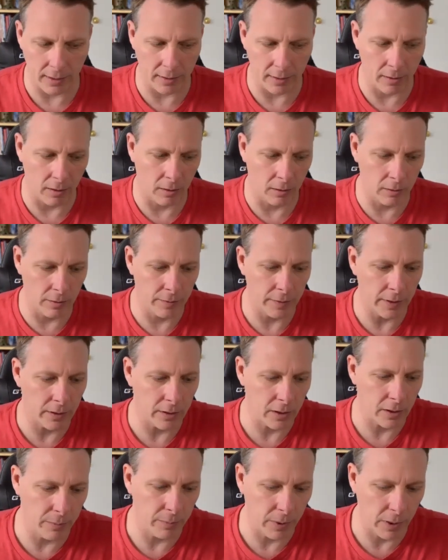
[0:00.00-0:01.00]
all of the
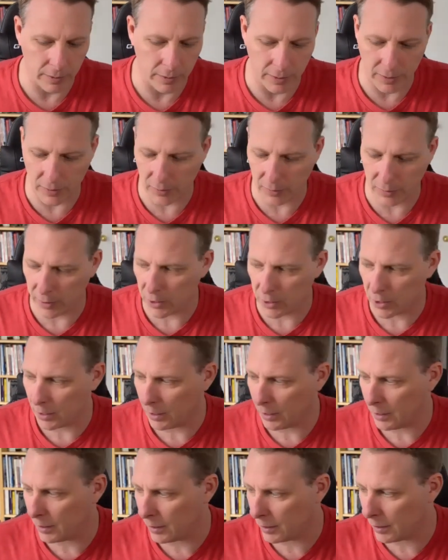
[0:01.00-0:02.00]
other components, which
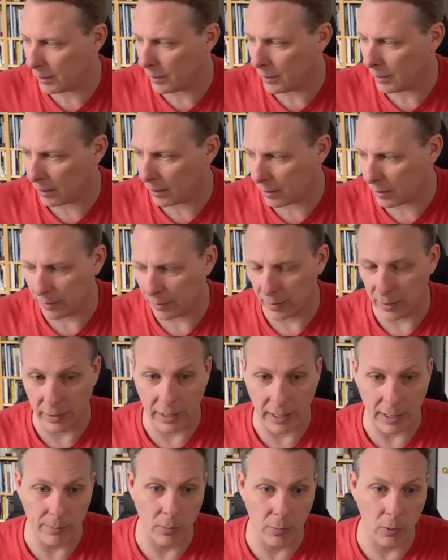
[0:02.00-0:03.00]
are the
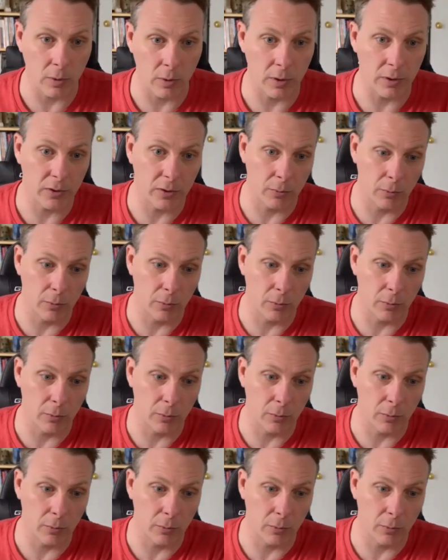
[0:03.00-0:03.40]
game boards,